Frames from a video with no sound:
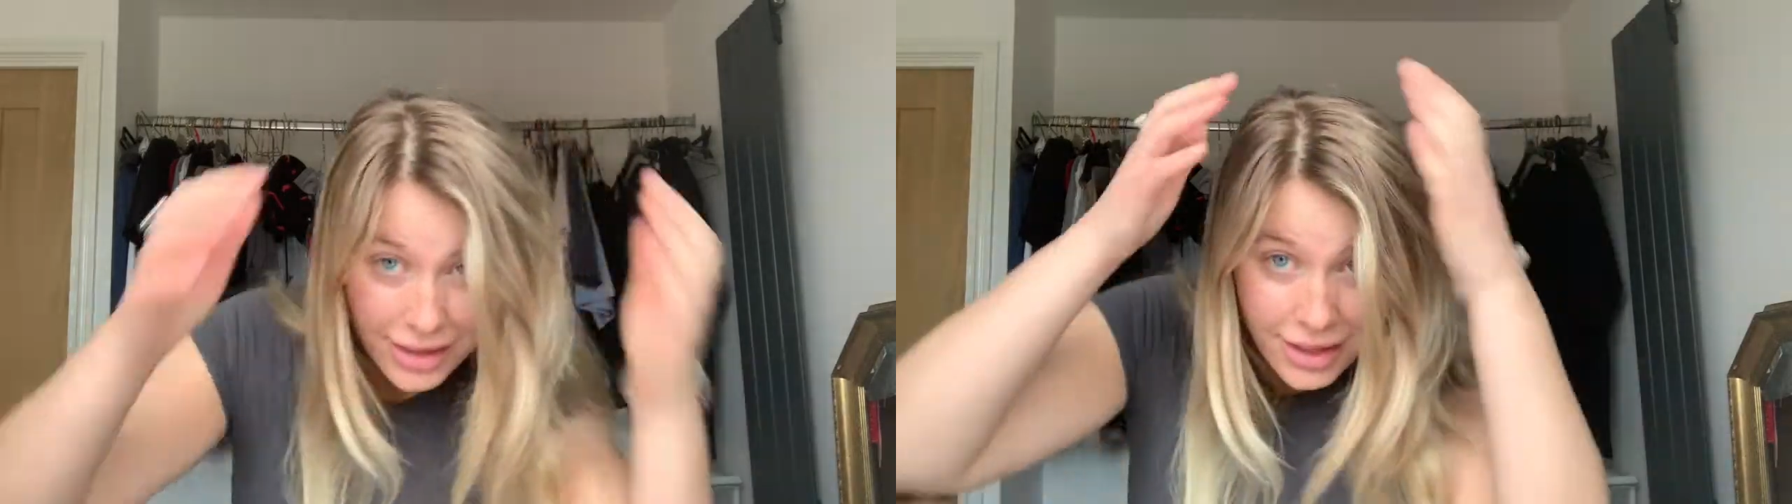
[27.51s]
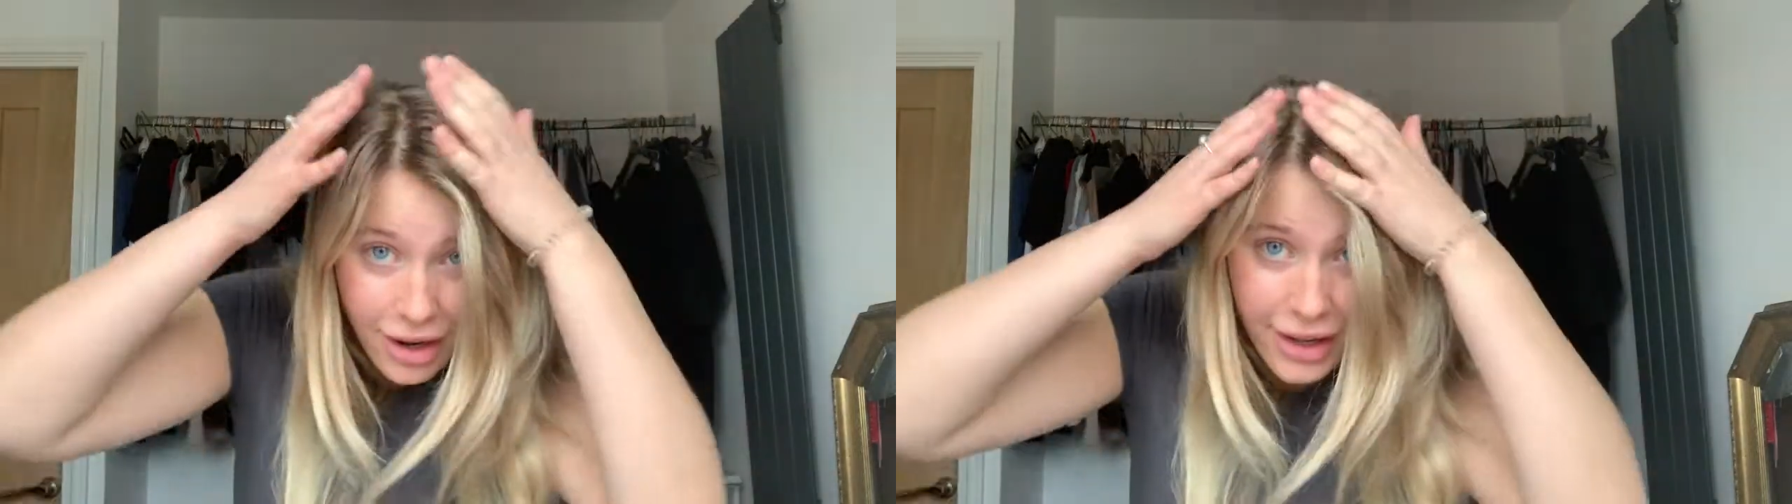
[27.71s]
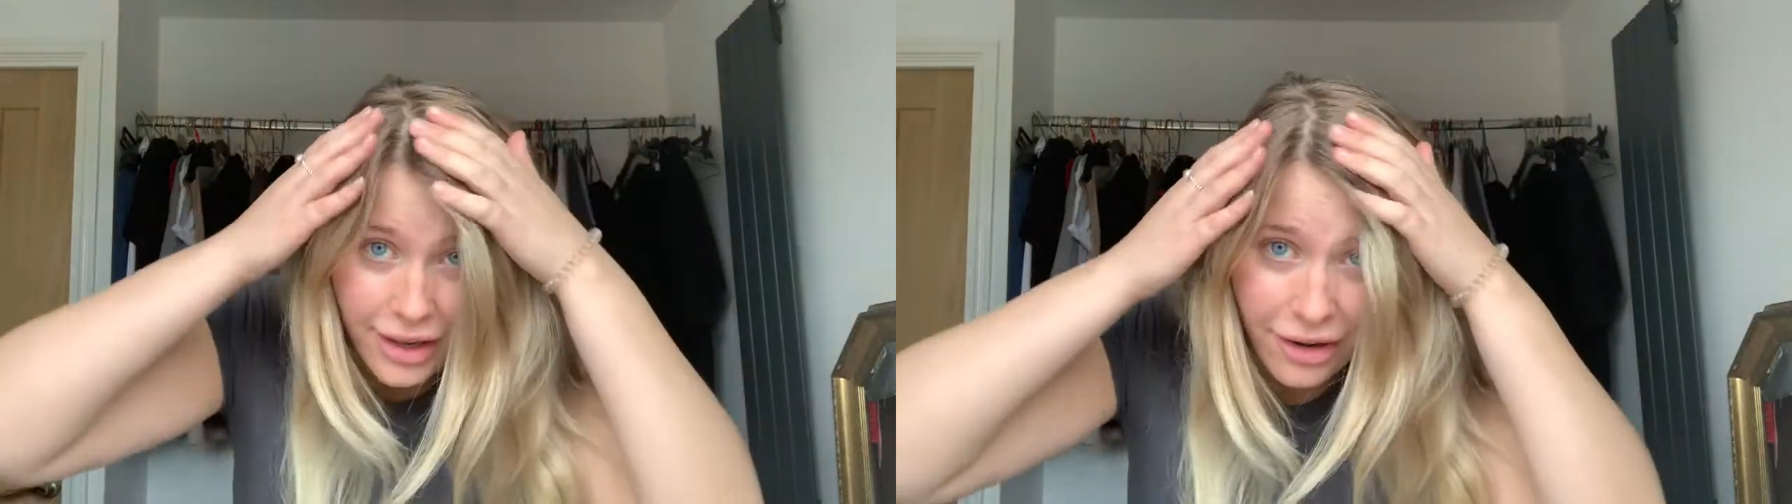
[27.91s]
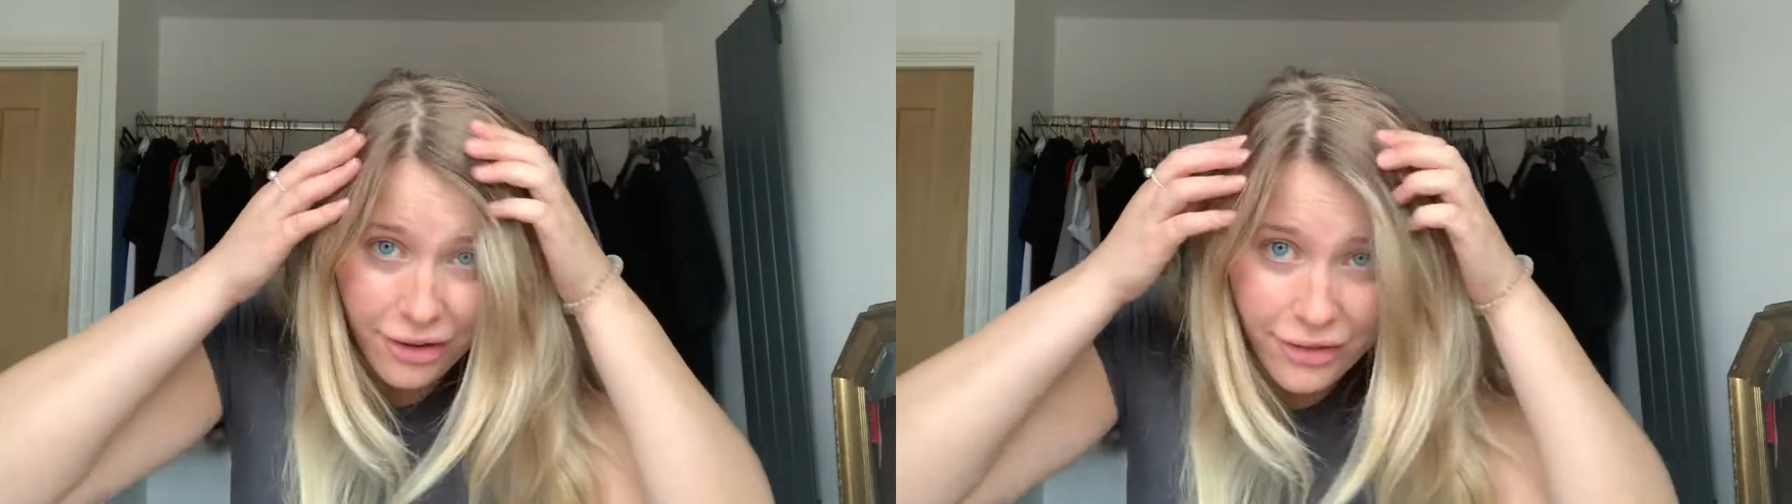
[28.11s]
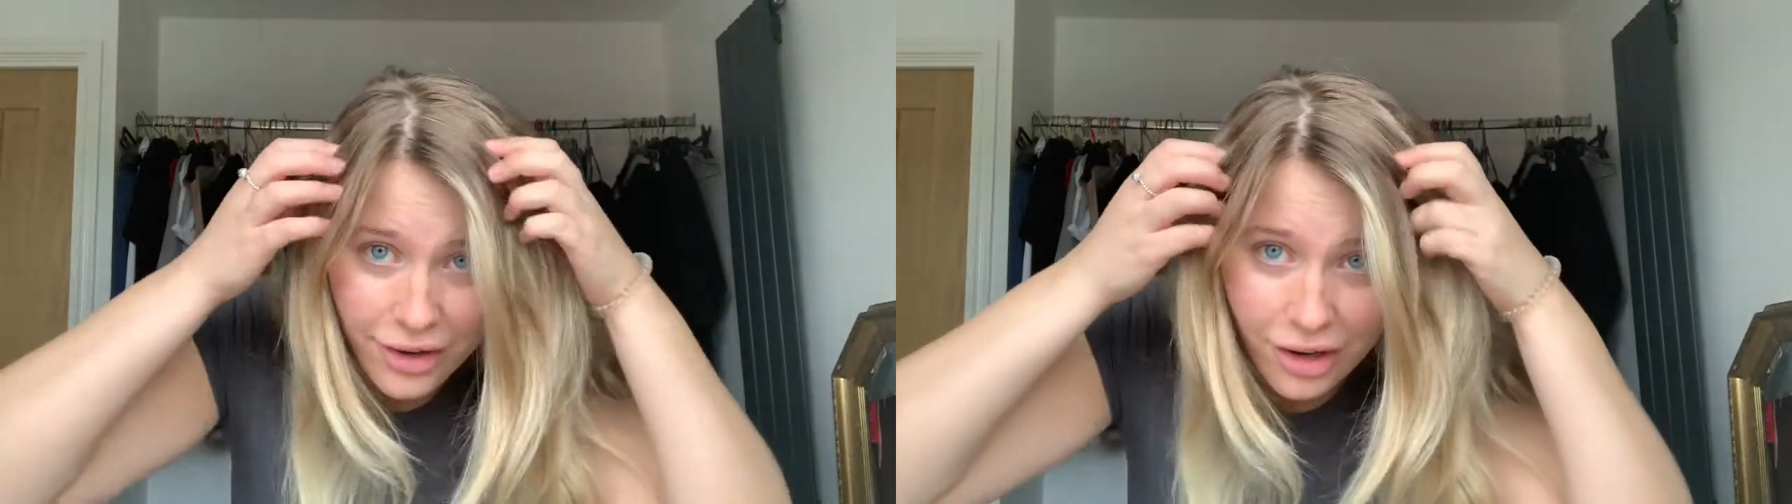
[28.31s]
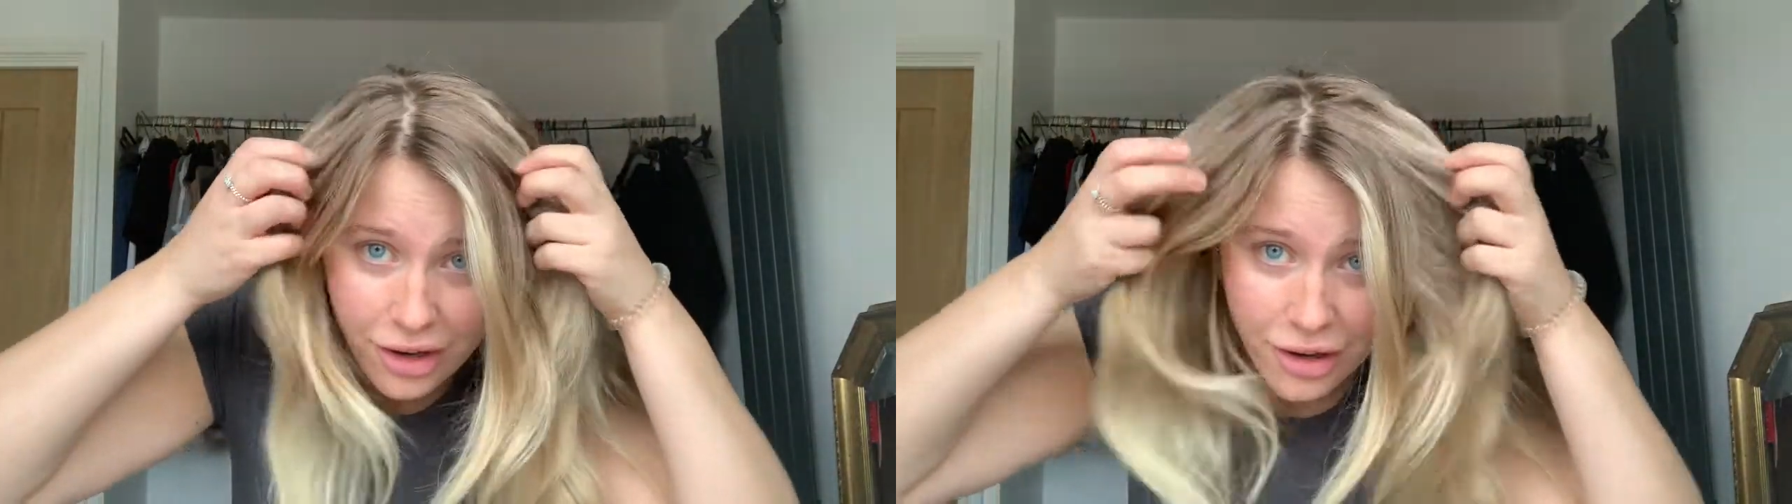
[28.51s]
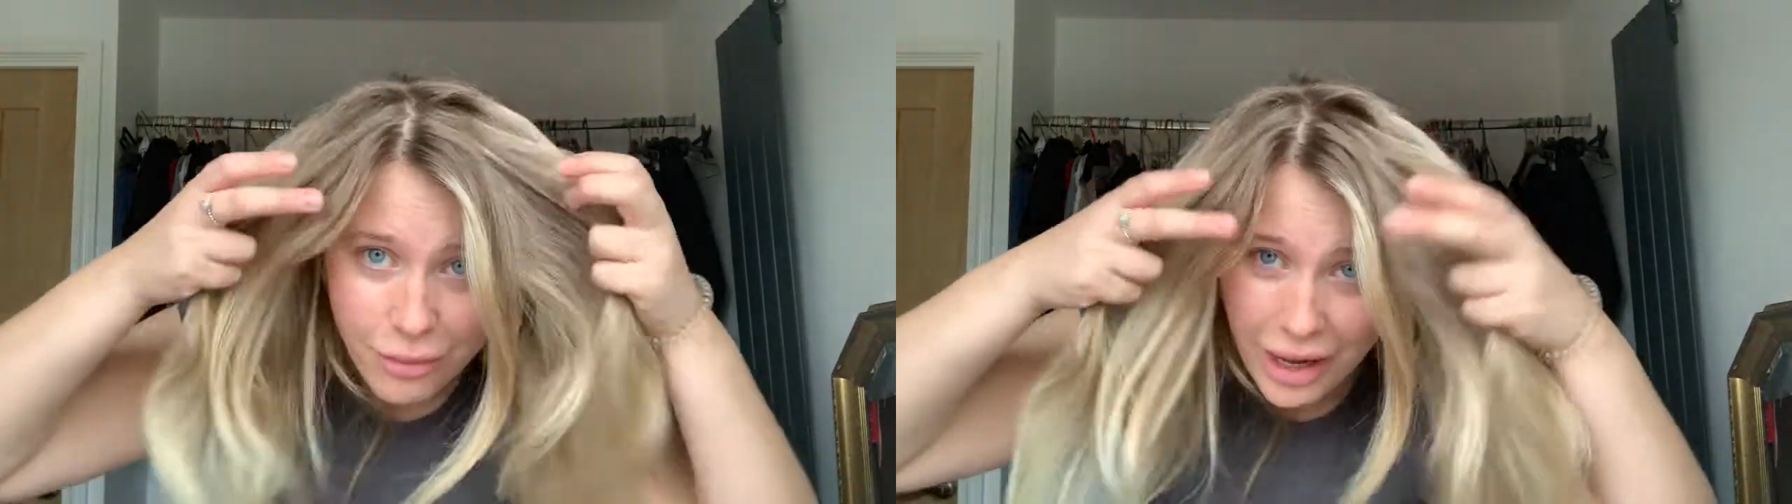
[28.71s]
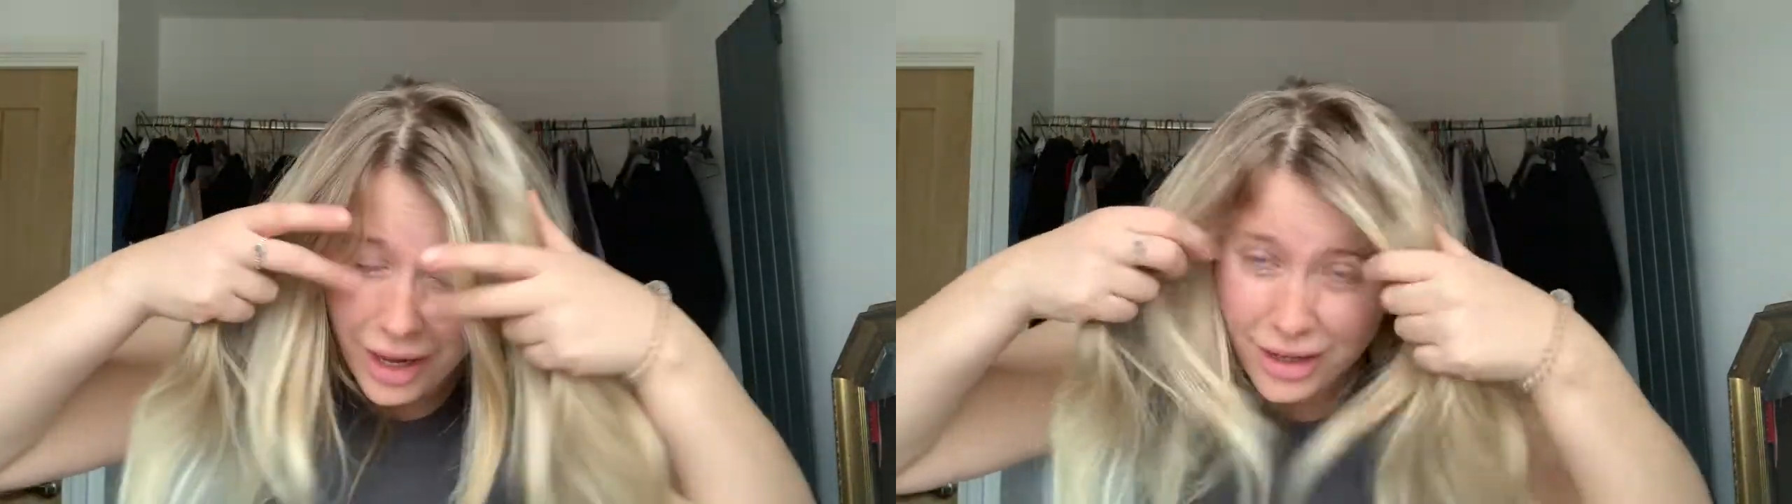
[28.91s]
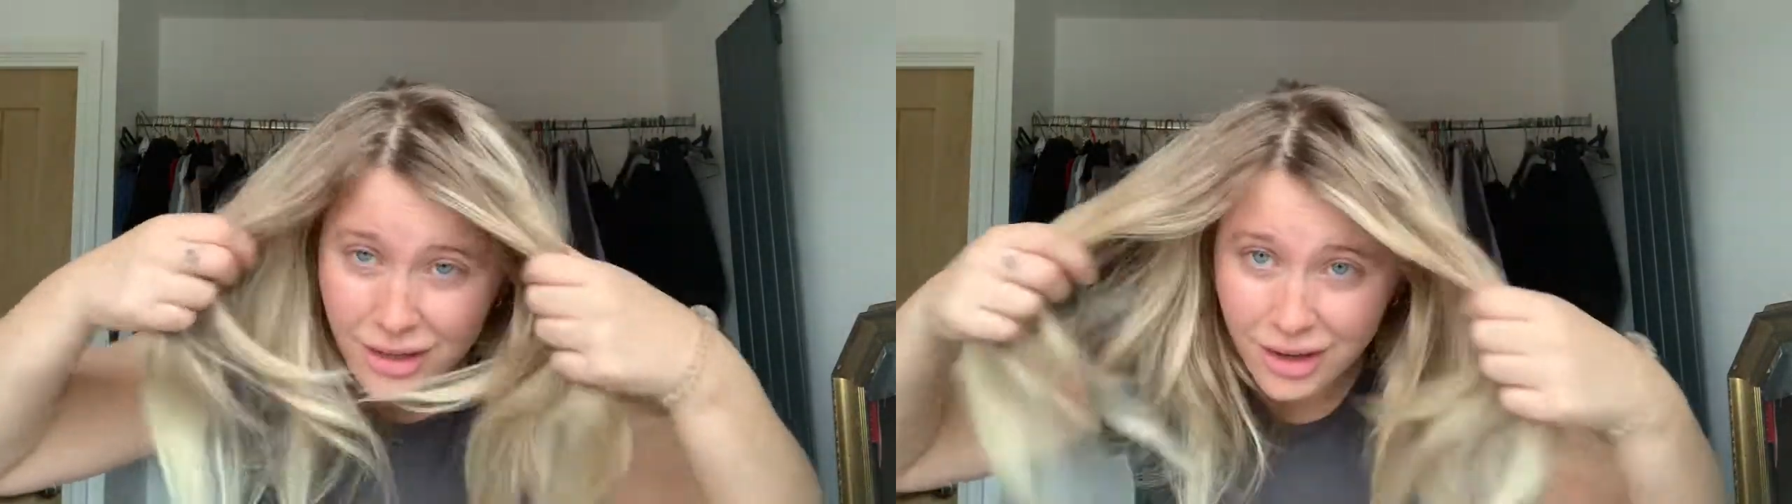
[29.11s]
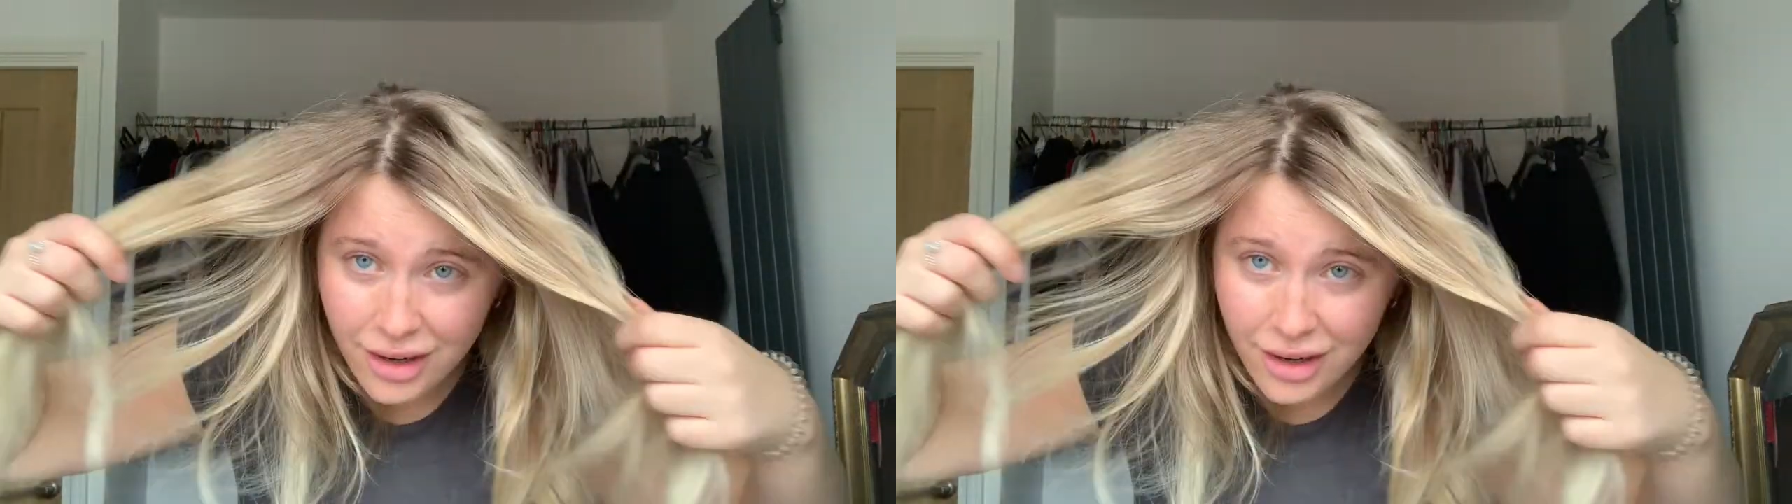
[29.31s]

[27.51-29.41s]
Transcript: this light they don't even look bad